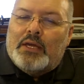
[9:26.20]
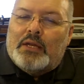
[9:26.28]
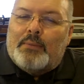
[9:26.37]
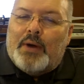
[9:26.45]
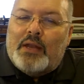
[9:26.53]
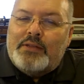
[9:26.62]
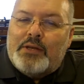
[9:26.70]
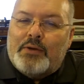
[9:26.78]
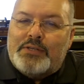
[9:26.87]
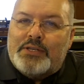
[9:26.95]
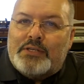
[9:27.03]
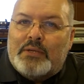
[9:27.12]
In a
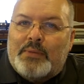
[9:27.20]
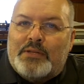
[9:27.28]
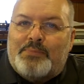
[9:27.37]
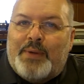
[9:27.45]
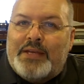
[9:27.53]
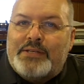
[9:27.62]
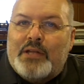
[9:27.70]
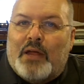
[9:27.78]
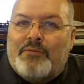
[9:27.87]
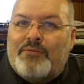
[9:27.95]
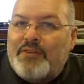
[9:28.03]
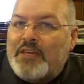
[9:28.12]
monetary system that's based
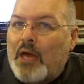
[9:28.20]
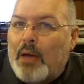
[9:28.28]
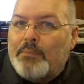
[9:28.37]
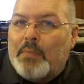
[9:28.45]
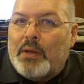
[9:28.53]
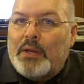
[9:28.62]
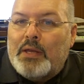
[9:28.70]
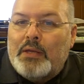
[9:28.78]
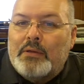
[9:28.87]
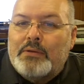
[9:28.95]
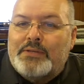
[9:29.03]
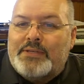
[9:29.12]
on fiat
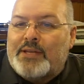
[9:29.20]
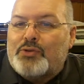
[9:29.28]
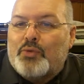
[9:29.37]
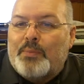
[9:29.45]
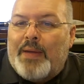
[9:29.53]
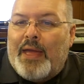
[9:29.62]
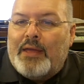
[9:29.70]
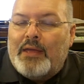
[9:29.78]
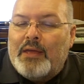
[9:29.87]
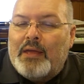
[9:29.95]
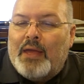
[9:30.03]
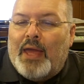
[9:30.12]
money, central
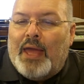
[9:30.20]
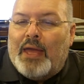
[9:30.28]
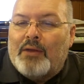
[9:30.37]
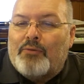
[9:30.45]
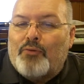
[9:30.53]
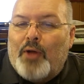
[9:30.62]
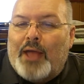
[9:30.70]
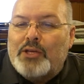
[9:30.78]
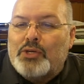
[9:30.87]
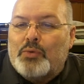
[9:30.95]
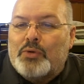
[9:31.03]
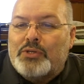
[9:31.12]
banking, and
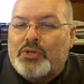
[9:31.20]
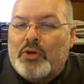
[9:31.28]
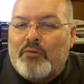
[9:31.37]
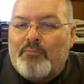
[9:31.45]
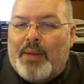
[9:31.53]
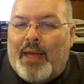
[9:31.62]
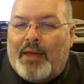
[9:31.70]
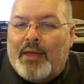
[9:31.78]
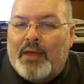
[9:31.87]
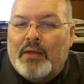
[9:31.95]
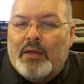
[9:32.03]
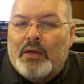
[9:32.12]
fractional reserve
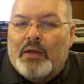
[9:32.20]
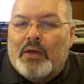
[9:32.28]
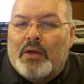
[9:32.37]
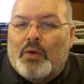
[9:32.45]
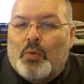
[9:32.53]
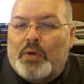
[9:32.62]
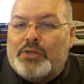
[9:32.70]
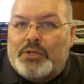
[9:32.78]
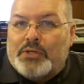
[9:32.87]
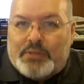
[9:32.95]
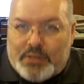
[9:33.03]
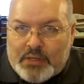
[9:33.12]
banking, which
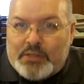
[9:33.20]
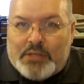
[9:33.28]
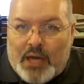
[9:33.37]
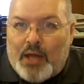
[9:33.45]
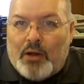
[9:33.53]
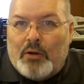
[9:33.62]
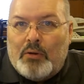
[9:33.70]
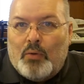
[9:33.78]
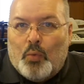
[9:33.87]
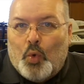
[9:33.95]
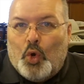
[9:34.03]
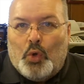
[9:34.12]
is the entire
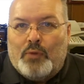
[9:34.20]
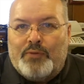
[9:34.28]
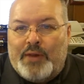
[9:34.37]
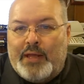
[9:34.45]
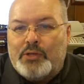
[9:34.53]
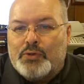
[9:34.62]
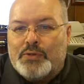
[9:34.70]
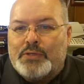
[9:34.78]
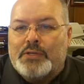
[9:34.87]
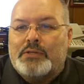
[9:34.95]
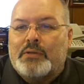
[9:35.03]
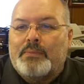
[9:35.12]
world financial
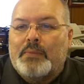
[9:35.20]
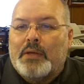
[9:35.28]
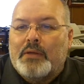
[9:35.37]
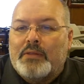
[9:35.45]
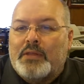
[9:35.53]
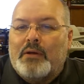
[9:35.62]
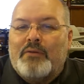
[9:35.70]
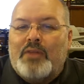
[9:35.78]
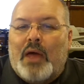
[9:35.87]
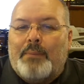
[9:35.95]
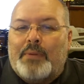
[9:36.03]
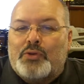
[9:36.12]
system, there have
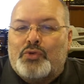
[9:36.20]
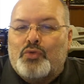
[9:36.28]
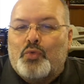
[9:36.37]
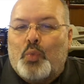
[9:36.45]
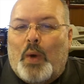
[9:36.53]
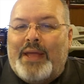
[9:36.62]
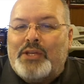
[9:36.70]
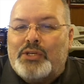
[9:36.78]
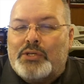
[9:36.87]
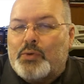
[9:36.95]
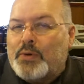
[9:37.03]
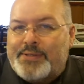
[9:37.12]
not been true wage
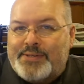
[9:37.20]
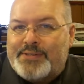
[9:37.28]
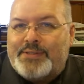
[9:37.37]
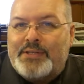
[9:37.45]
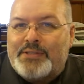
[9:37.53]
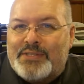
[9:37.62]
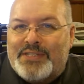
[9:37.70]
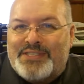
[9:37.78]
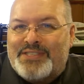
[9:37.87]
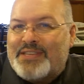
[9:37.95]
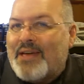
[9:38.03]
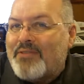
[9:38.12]
increases since the
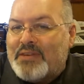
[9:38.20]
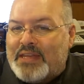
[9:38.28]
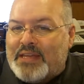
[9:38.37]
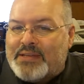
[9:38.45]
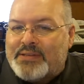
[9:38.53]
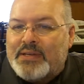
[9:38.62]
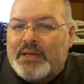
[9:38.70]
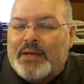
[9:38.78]
70s.